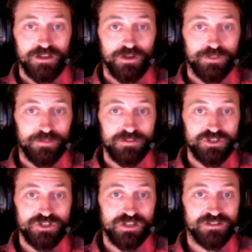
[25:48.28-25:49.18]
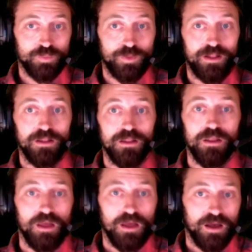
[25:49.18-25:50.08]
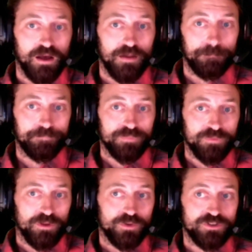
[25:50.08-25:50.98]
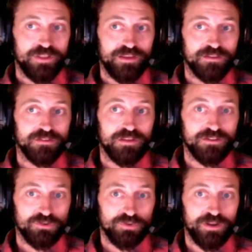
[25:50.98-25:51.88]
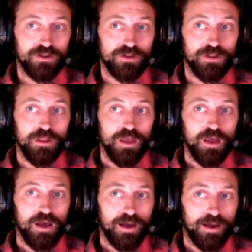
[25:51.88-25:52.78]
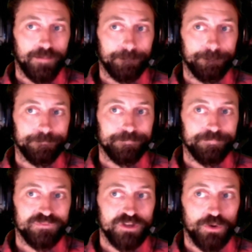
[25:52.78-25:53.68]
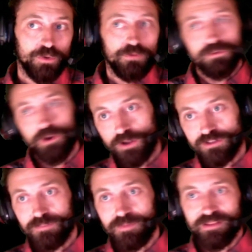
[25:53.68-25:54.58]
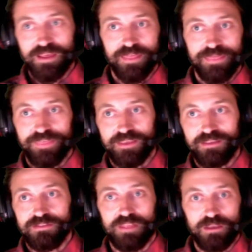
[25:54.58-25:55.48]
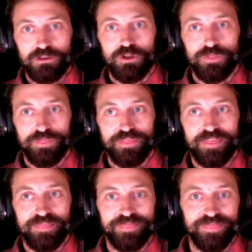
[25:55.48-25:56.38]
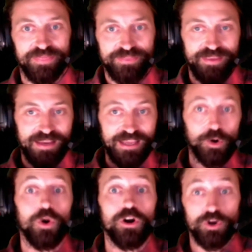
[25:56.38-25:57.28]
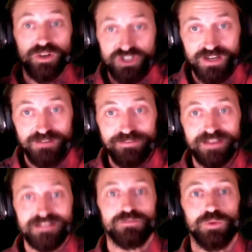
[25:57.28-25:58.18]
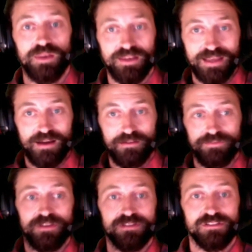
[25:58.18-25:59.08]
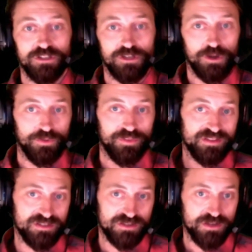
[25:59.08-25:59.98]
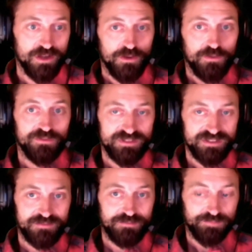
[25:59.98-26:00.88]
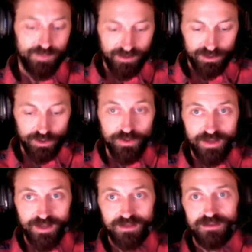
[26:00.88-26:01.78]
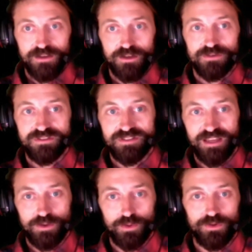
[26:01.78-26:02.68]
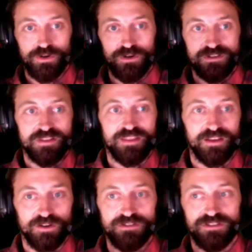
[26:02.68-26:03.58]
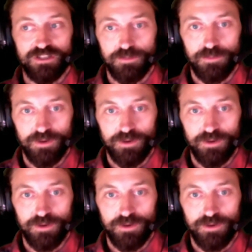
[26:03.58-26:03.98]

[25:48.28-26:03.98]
you know the machine's will, um, you know, which I think is is critical. Um, so you know, ultimately, I think like you know, like in order to achieve this, is we need to have this you know this including you know stakeholders and thinkers and